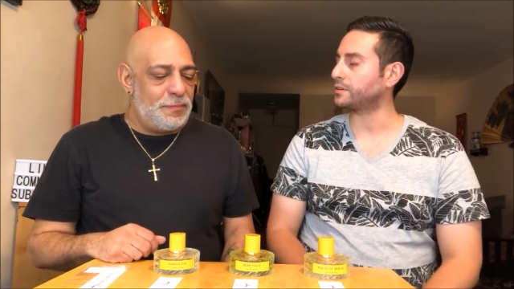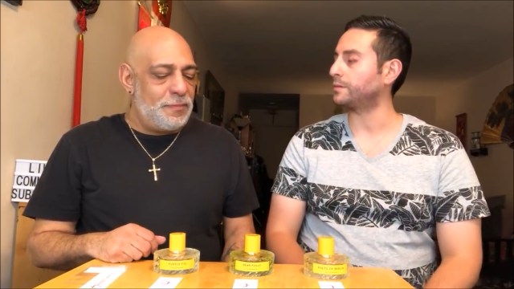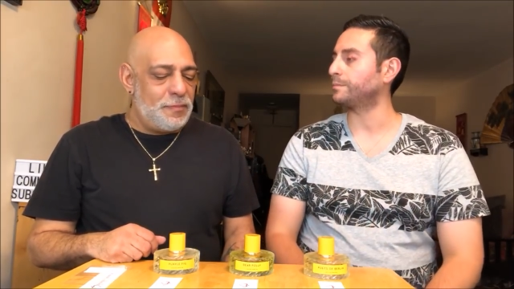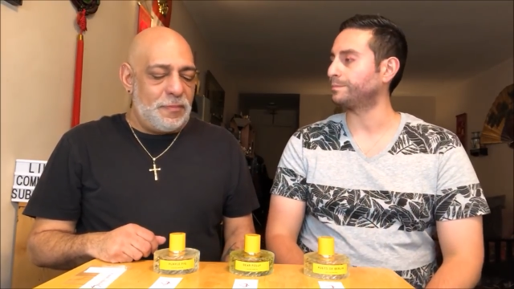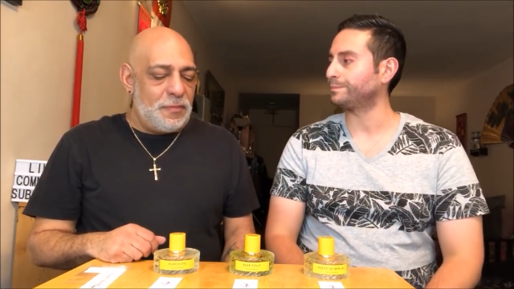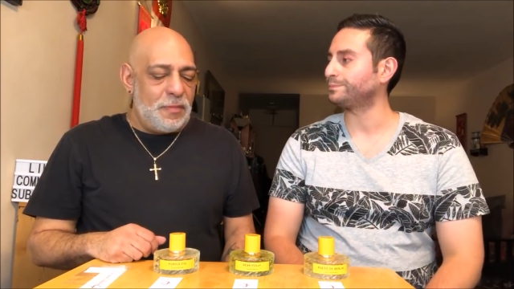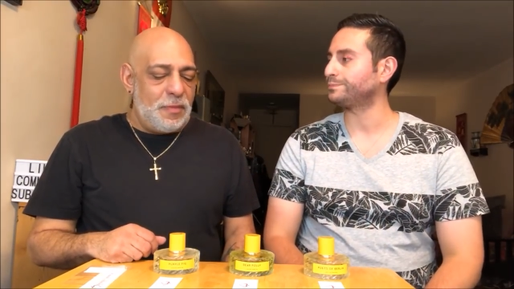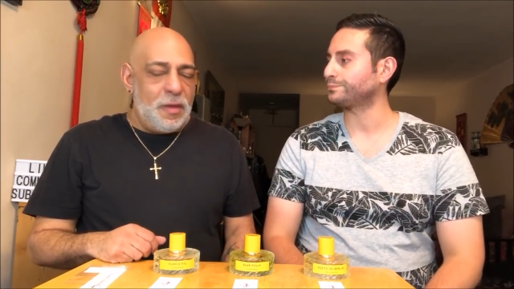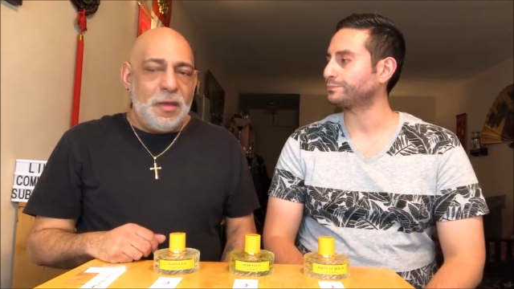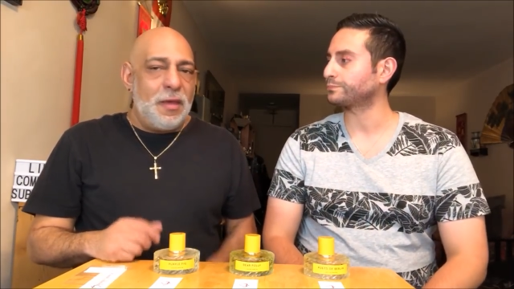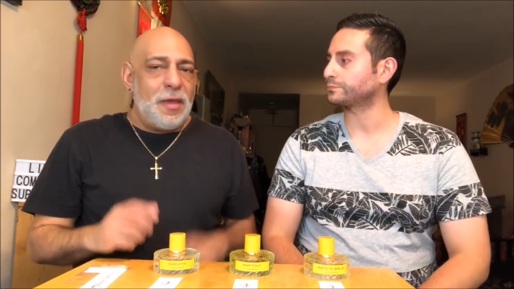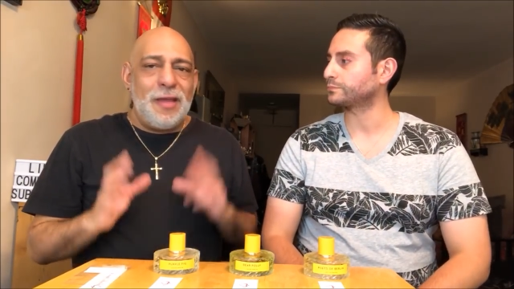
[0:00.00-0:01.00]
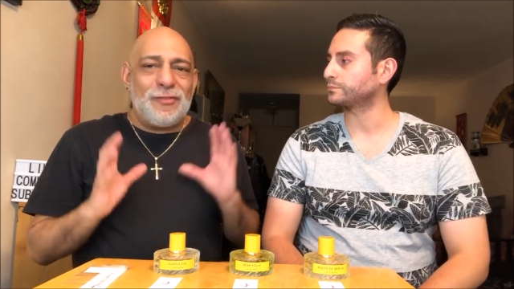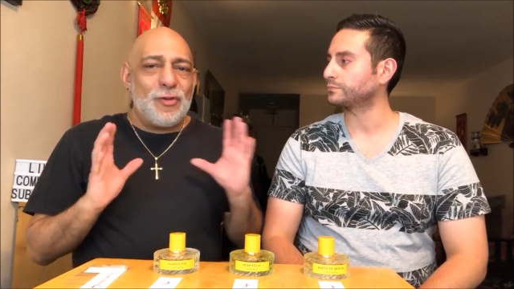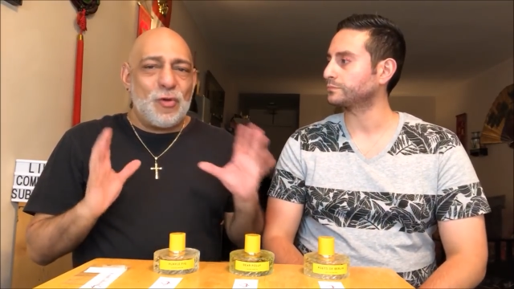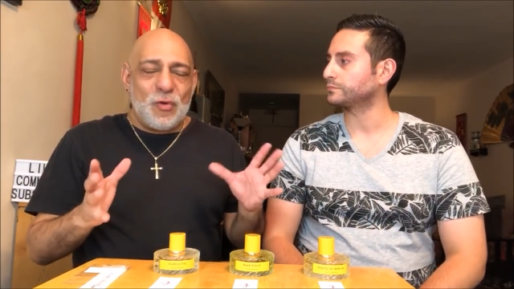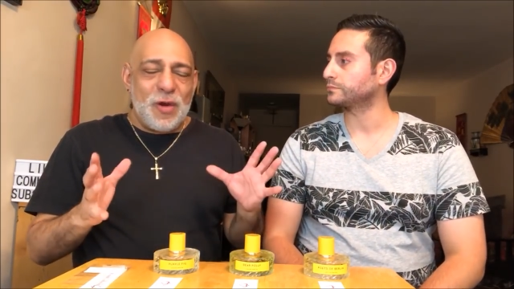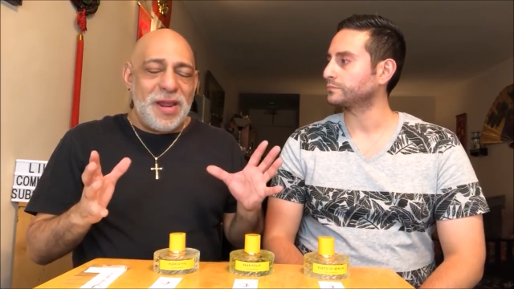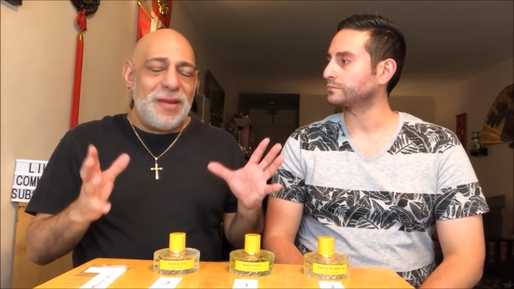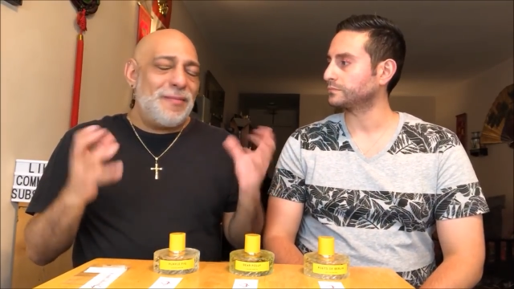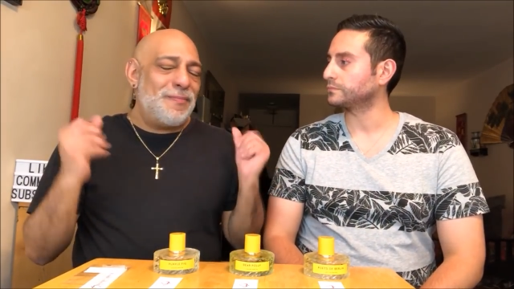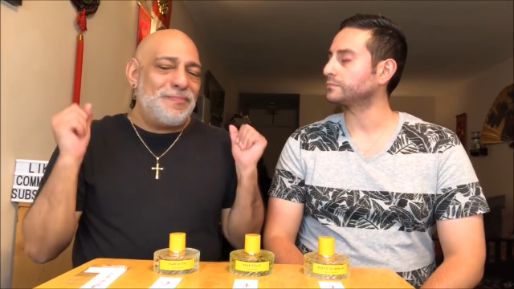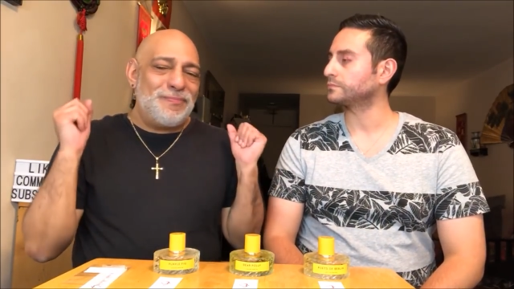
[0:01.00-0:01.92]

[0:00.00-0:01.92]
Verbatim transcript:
Speaker 1: So it's a great